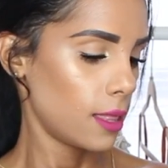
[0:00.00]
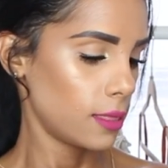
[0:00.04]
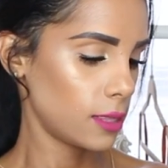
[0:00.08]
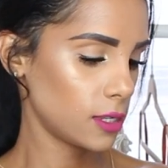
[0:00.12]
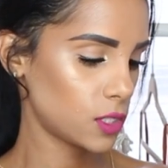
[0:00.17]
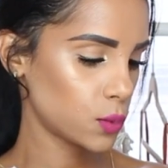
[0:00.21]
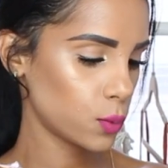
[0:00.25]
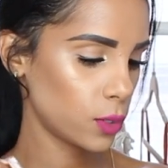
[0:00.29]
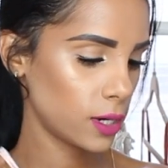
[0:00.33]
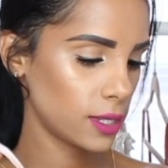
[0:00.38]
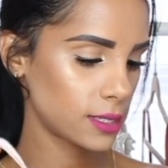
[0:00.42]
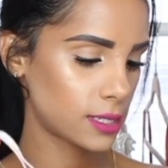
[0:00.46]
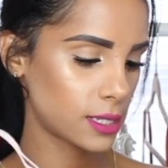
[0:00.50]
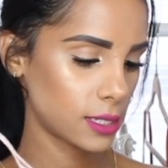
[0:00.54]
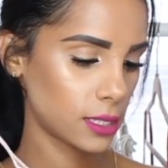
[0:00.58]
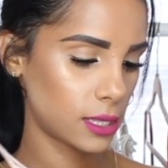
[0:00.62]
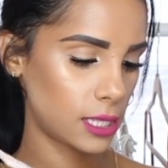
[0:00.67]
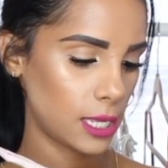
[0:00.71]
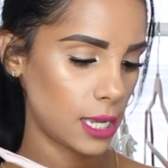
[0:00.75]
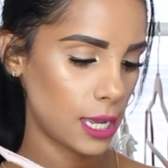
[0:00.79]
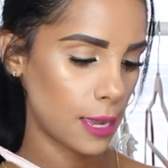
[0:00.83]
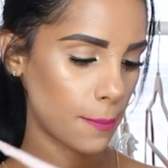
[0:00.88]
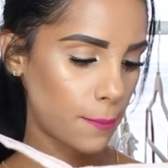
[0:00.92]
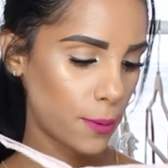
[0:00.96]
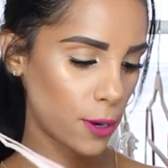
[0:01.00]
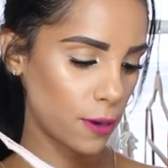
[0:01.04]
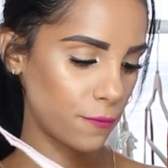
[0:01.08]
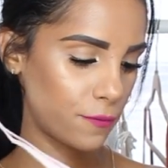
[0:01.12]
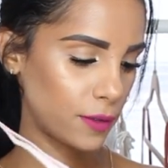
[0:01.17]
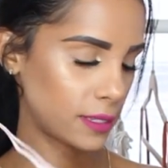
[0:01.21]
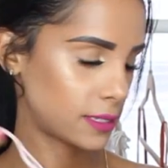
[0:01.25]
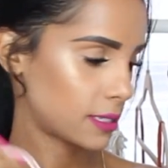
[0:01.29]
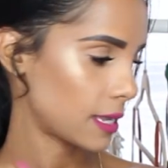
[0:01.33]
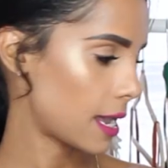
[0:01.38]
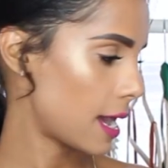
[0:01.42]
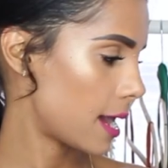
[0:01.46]
This one is the
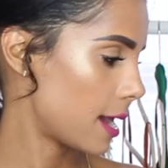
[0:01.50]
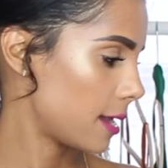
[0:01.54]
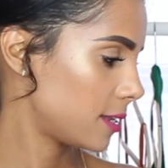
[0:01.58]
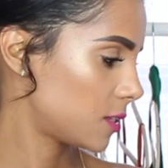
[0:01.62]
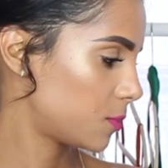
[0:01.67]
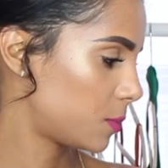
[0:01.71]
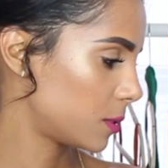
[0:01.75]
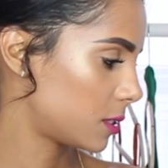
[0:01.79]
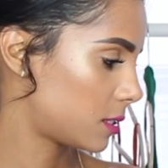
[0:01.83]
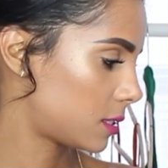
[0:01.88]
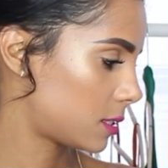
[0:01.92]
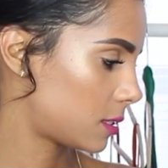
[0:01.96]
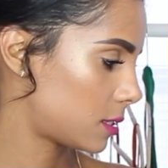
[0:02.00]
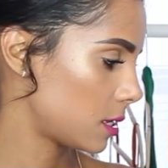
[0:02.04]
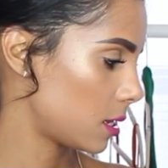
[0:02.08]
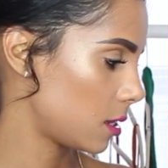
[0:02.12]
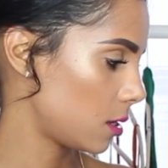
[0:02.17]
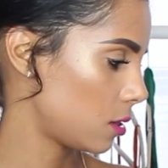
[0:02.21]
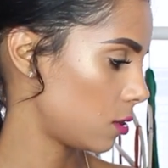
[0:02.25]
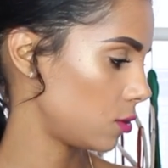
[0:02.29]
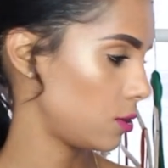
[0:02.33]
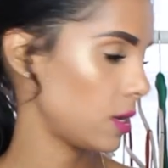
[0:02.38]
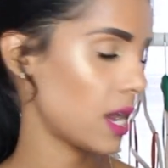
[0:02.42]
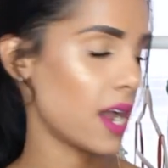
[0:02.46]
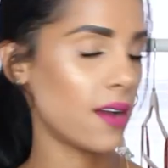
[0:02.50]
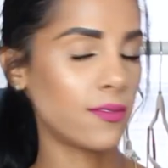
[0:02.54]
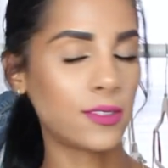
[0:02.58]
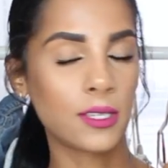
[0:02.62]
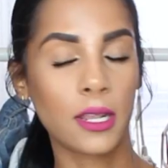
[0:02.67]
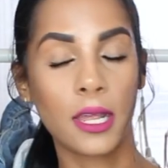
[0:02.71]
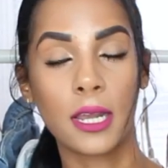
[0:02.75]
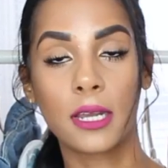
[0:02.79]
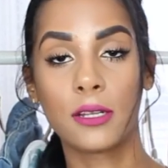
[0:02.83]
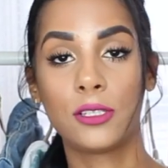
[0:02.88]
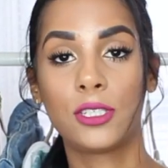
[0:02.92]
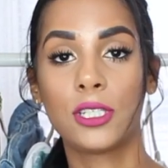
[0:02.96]
perfect size, but still you have to
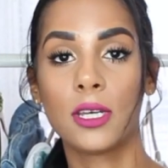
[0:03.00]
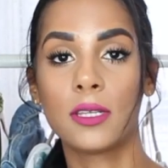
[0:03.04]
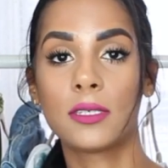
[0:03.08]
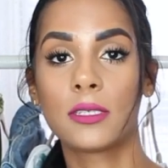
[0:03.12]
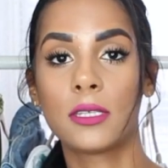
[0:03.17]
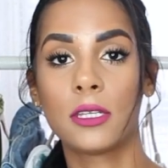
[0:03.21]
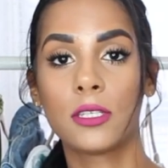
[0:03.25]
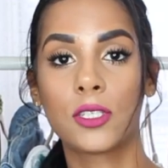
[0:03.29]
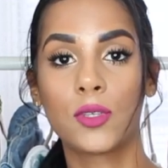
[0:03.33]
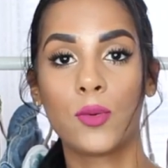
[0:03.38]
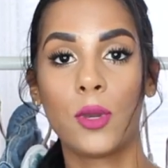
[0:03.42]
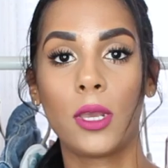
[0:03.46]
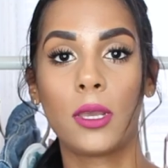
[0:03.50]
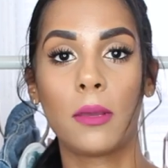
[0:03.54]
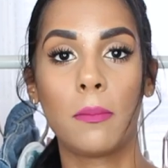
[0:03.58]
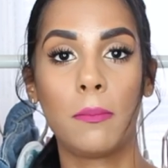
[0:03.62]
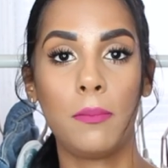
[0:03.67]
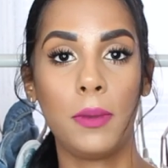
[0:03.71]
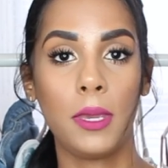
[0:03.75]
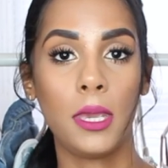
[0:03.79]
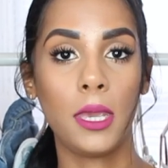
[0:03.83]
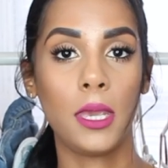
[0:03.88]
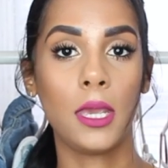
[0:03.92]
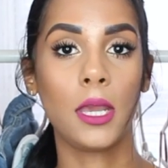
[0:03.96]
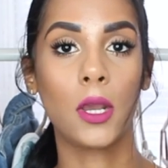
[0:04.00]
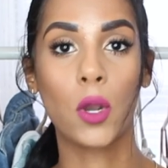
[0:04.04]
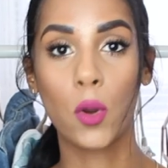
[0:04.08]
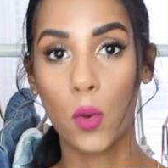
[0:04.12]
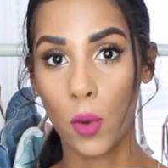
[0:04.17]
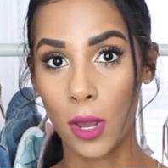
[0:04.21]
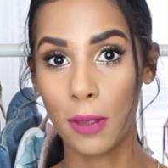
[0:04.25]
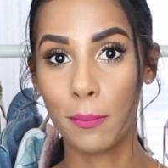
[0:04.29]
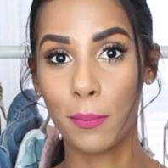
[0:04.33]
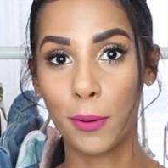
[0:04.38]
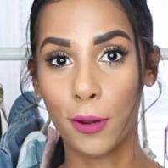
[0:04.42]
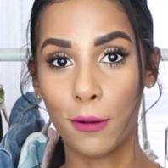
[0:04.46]
like adjust it so it could be
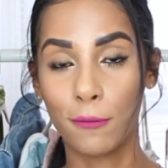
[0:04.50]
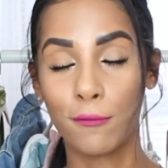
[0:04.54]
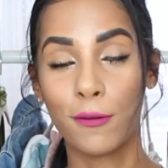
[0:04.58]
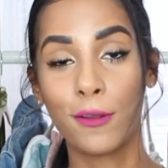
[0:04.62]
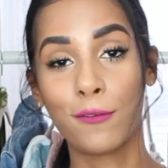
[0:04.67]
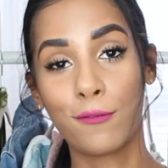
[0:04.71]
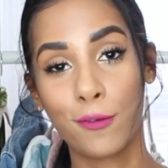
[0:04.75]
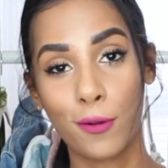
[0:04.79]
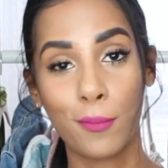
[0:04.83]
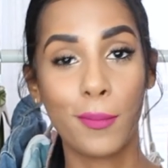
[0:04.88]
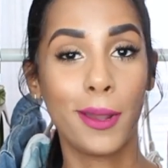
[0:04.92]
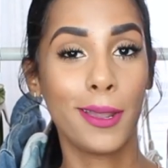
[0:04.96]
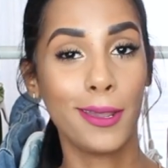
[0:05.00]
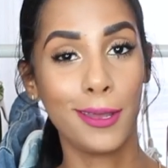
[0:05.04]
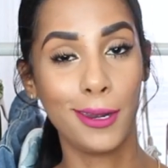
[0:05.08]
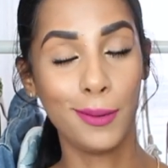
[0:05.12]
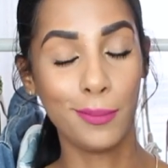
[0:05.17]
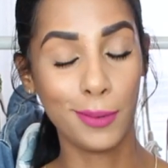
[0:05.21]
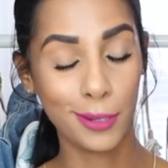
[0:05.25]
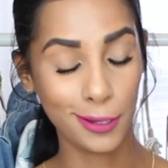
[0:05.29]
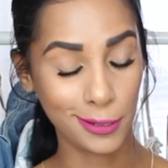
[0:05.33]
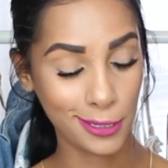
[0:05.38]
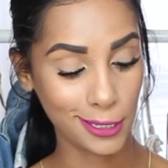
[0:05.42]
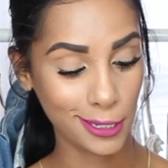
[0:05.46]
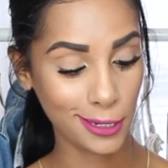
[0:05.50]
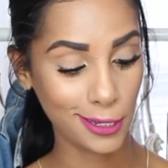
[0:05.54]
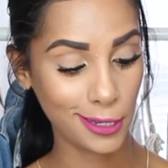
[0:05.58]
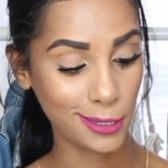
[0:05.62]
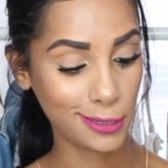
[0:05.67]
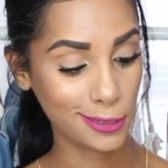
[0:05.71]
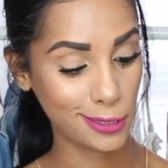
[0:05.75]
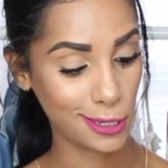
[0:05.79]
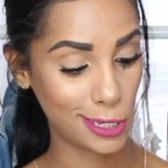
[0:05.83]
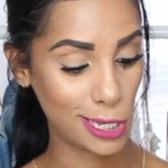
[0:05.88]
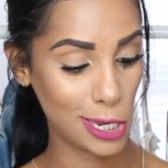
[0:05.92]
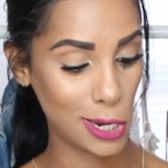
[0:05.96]
quite perfect for my itty bitty
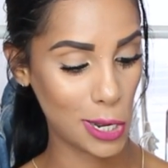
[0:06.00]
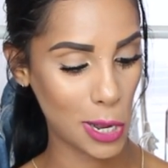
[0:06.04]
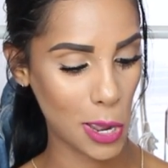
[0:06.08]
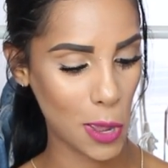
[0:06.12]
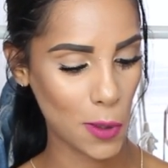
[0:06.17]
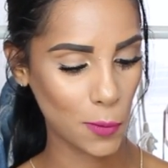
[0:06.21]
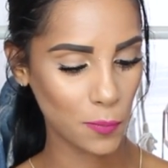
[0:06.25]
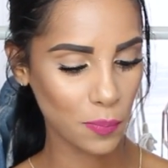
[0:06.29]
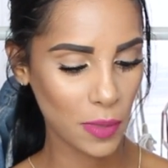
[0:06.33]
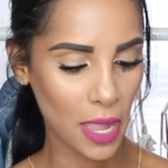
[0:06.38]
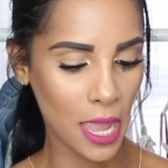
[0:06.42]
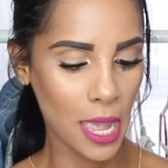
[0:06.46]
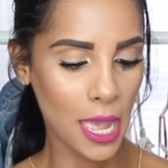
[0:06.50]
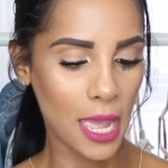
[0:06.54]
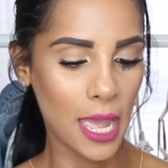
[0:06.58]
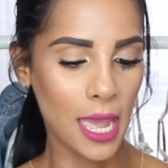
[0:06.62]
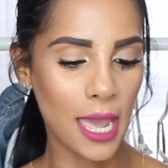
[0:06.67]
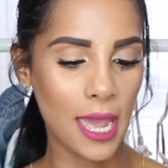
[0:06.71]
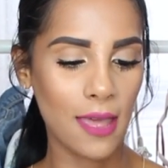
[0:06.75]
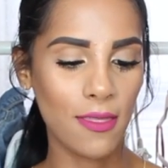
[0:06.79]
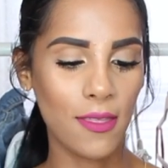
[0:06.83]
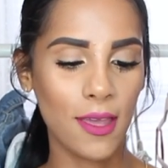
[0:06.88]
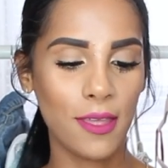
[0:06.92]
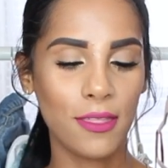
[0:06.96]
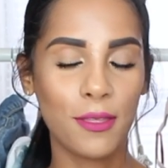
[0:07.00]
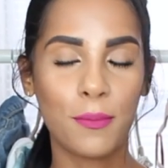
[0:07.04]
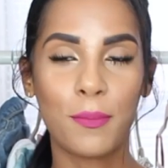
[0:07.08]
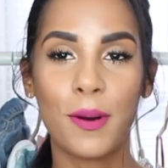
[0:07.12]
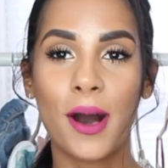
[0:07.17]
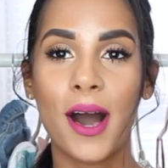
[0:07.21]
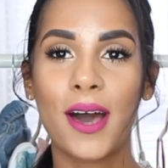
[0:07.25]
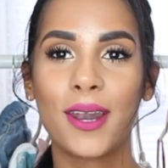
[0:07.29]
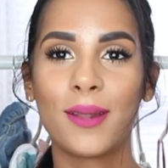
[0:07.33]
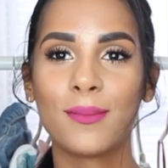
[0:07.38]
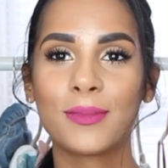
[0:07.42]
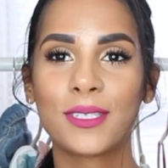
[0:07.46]
titties, you know? And then the
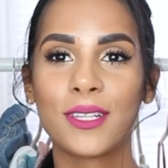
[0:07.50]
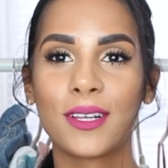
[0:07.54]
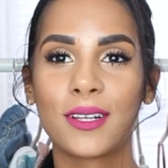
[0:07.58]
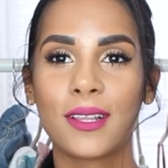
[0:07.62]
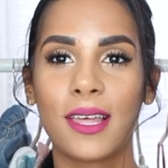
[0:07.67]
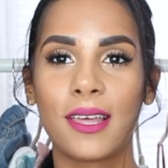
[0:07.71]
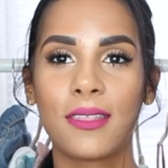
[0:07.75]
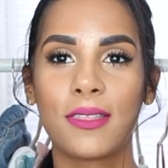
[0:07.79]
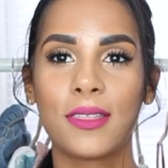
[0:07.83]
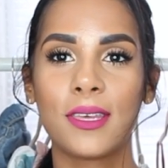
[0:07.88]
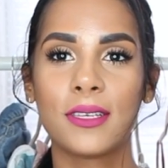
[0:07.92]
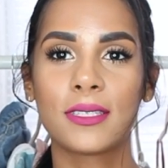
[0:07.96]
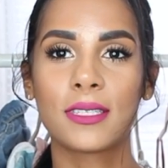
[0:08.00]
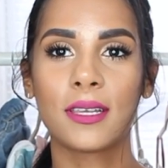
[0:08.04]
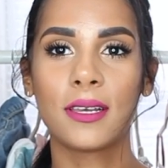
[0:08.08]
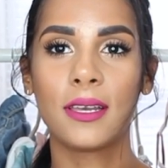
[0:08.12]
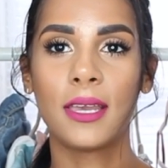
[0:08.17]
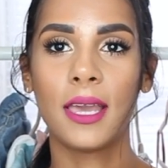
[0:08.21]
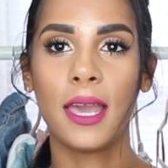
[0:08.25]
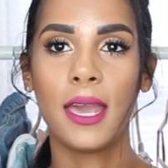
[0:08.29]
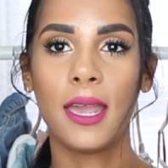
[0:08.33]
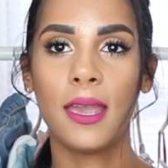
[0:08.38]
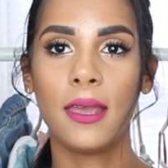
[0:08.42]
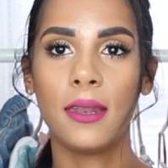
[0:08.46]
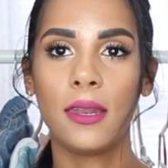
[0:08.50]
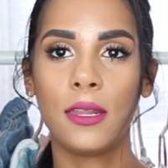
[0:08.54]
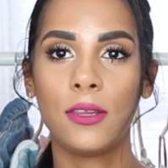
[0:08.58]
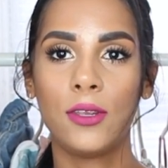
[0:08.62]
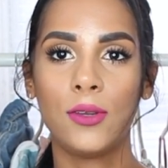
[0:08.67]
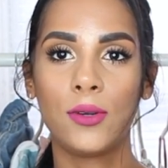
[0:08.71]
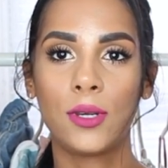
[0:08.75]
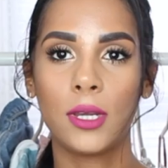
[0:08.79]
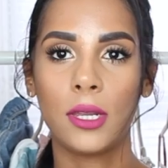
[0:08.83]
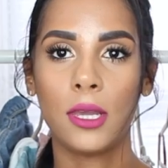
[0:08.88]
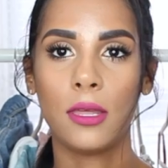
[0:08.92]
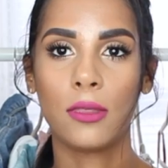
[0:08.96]
bottoms look like this again.
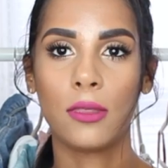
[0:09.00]
You could